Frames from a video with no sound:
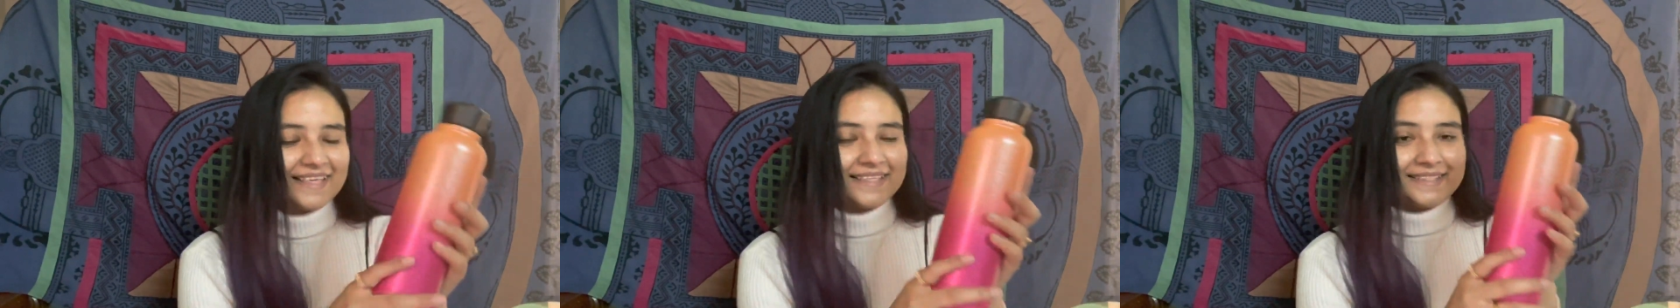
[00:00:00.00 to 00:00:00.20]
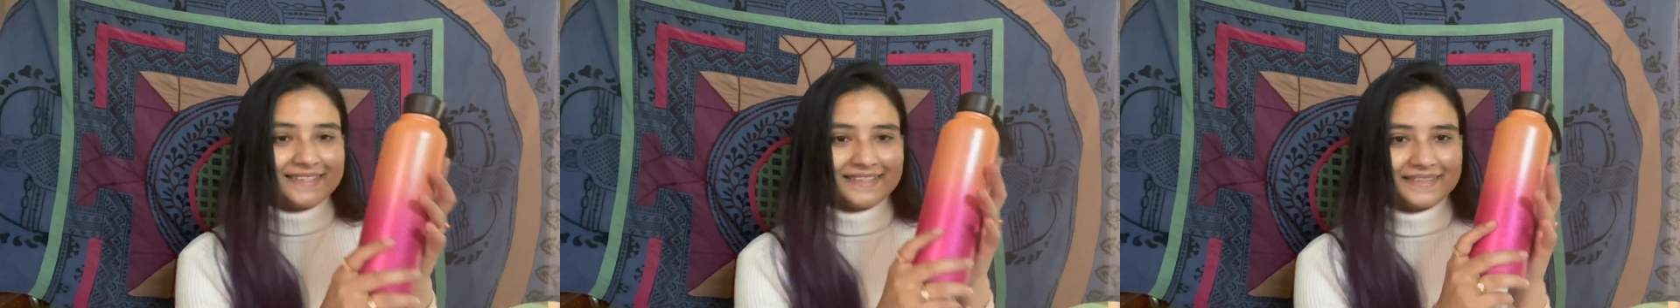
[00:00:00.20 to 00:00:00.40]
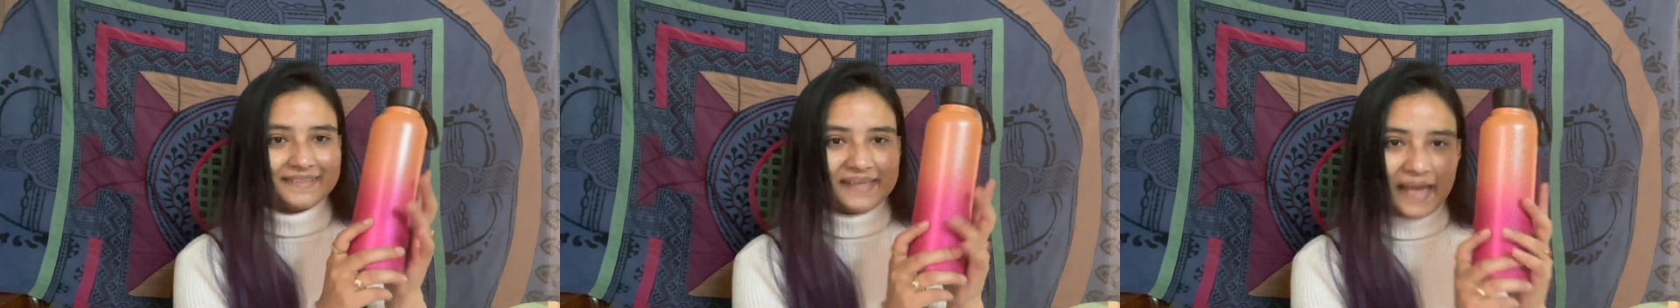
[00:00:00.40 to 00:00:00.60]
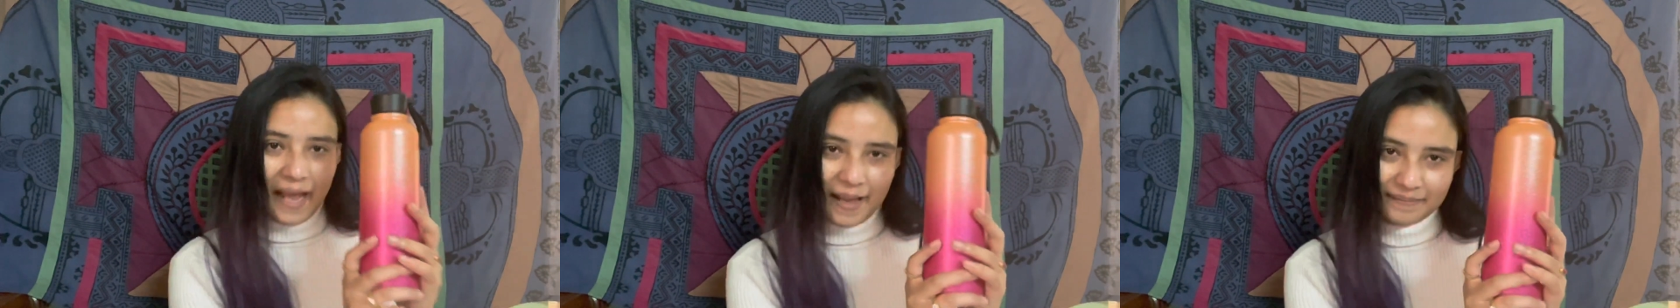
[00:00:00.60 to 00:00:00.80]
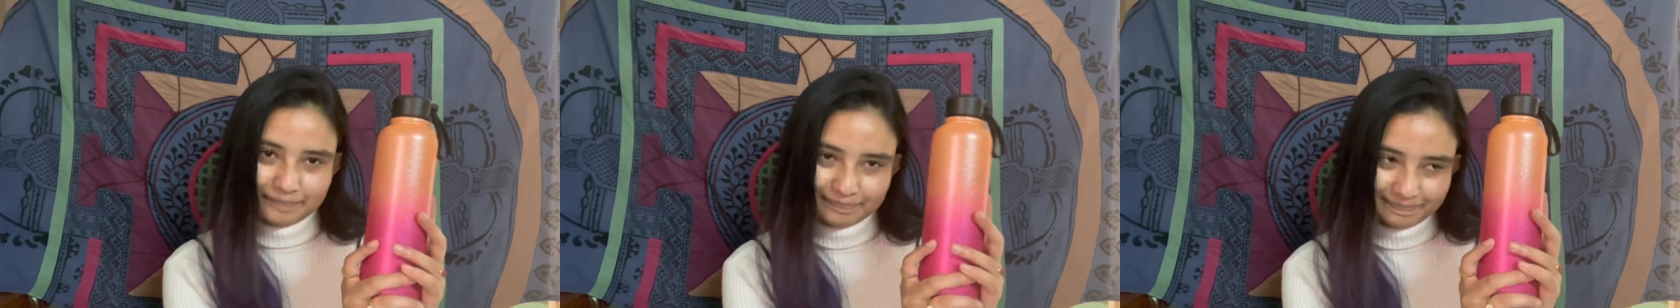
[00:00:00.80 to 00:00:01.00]
So yeah,
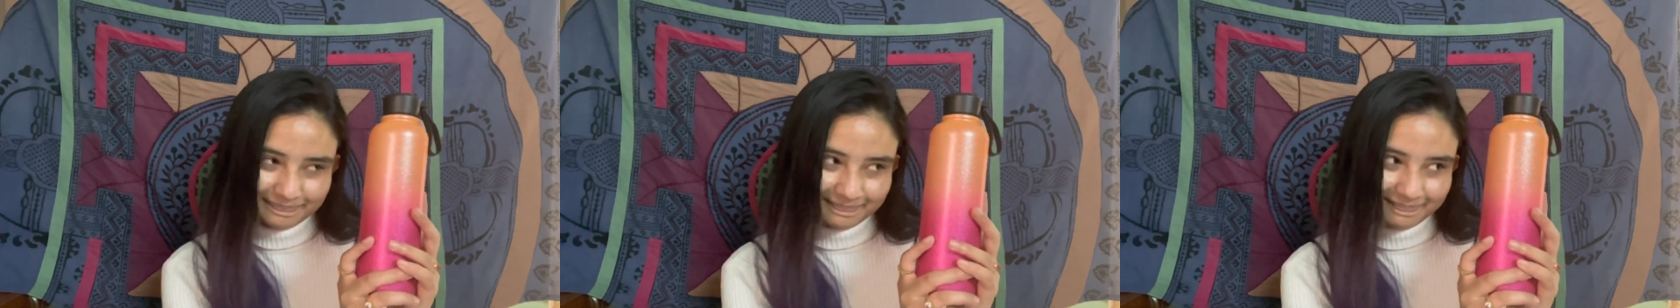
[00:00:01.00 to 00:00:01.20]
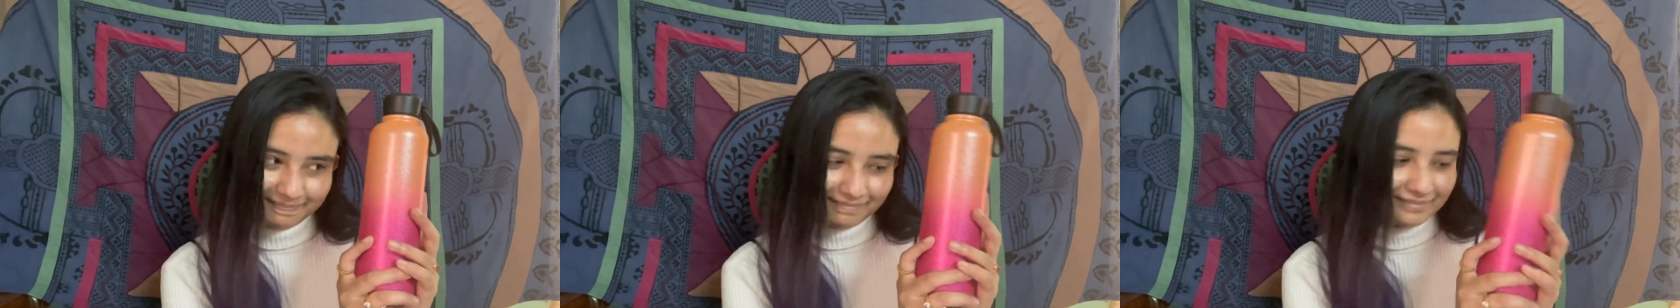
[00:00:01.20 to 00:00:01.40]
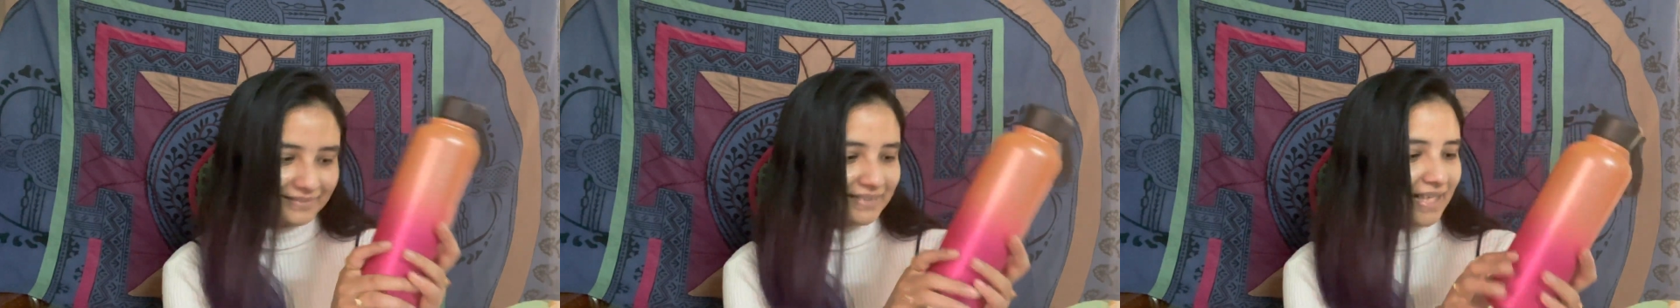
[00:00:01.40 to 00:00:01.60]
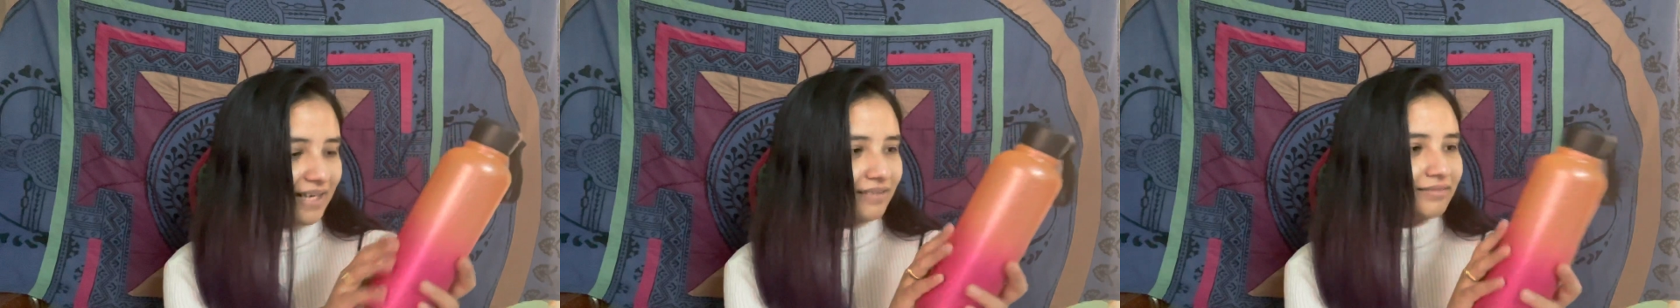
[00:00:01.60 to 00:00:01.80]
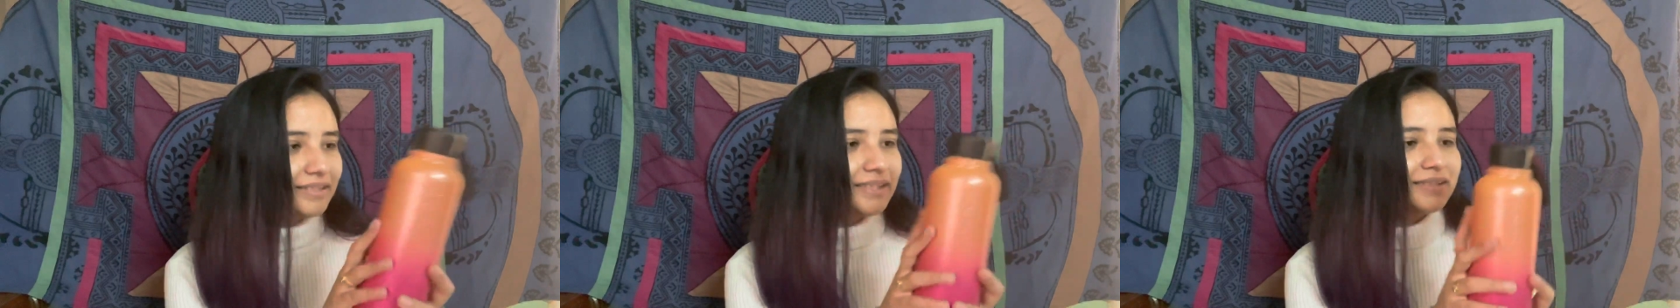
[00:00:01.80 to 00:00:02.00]
I
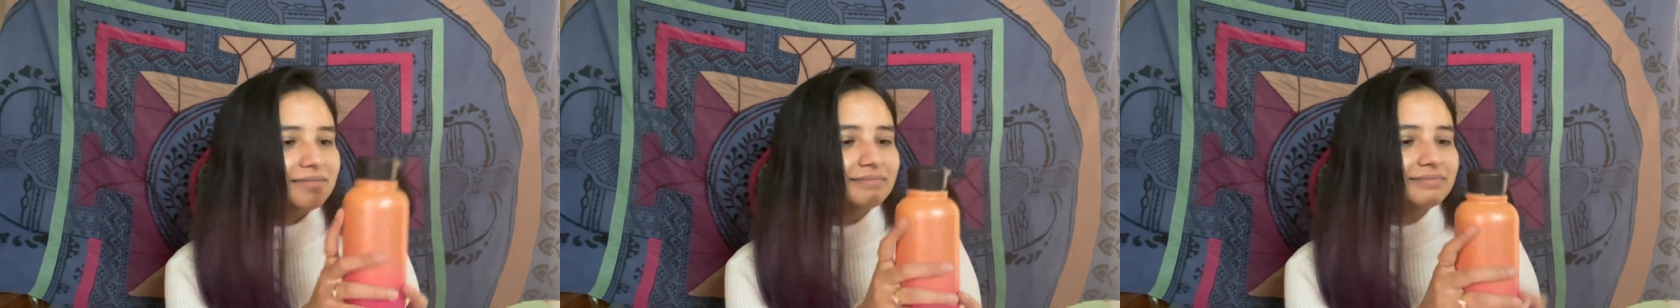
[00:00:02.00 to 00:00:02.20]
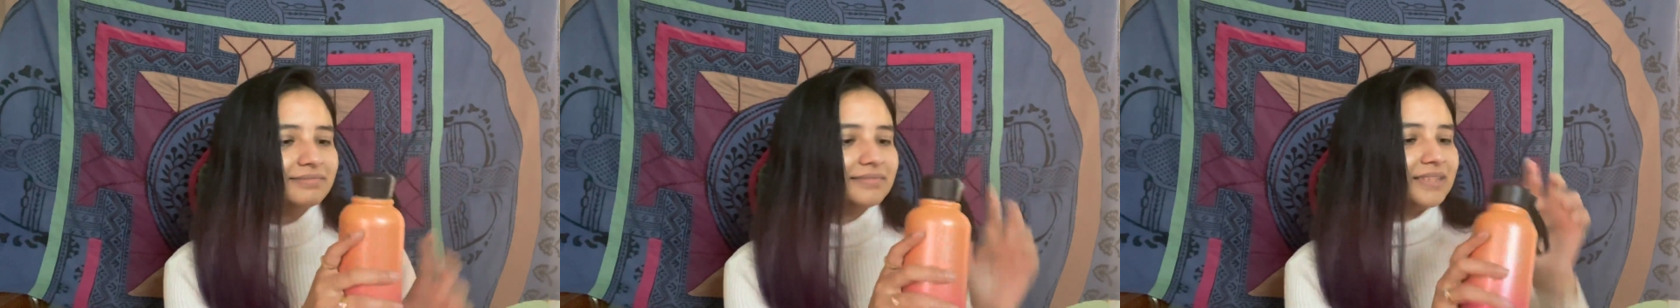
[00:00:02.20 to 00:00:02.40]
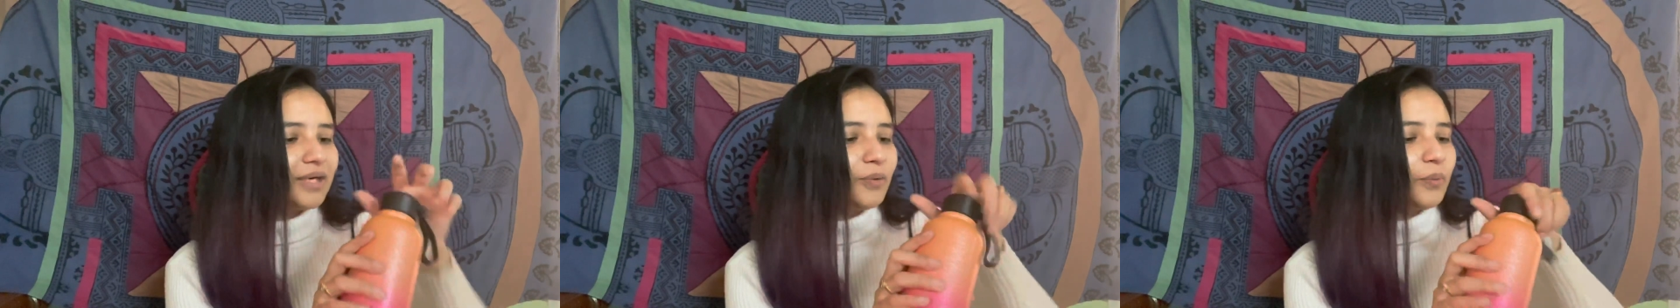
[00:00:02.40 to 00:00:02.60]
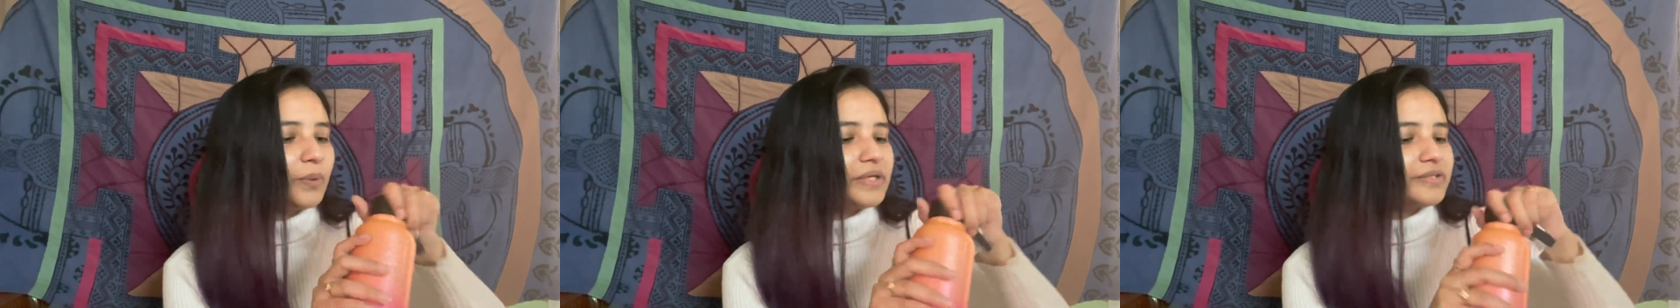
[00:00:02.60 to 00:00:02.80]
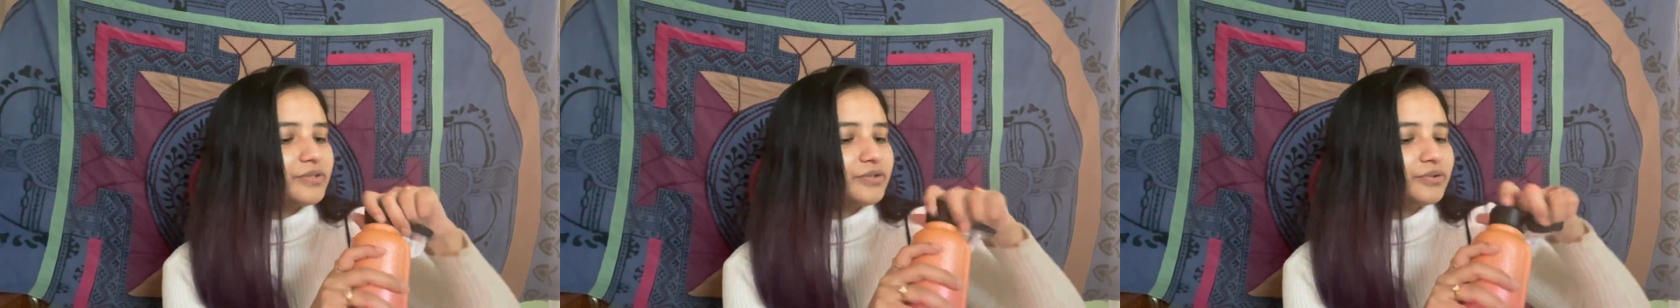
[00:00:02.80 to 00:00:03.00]
love it. I'm
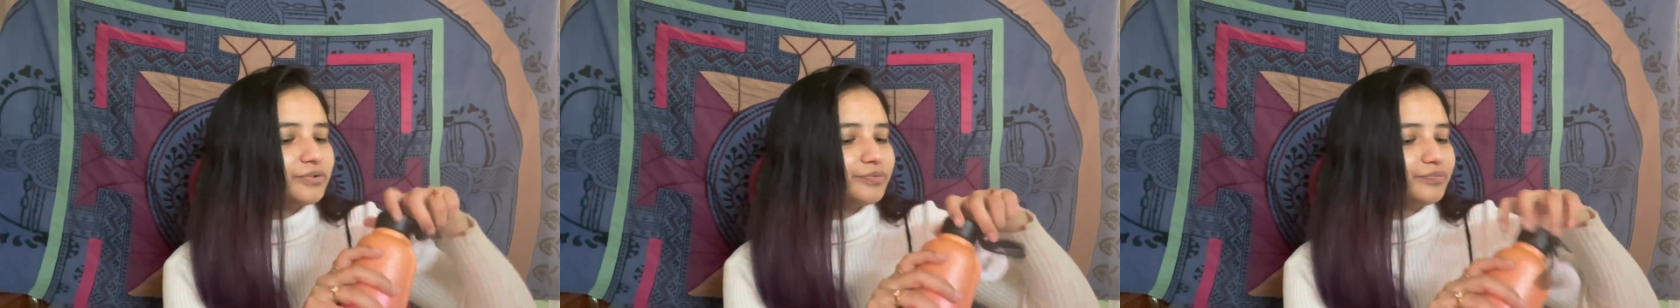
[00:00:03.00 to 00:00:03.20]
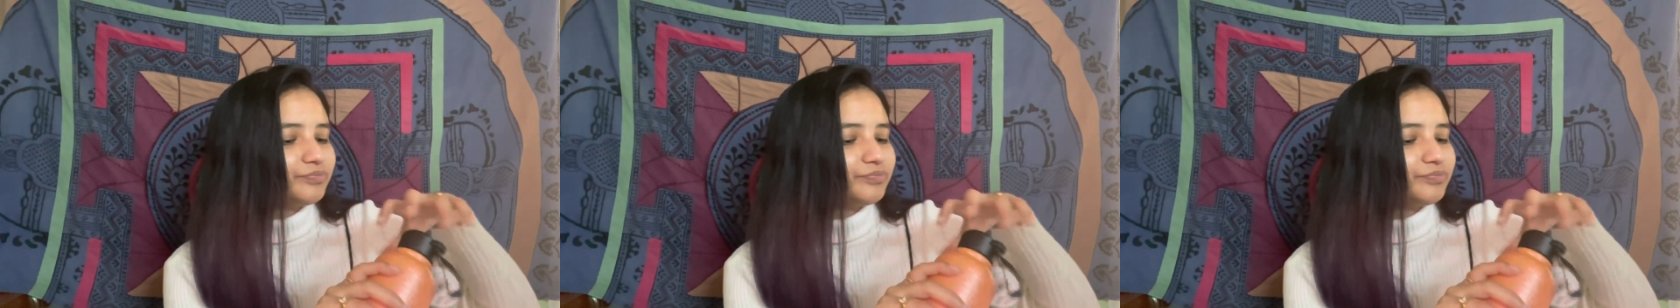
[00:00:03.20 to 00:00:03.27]
way too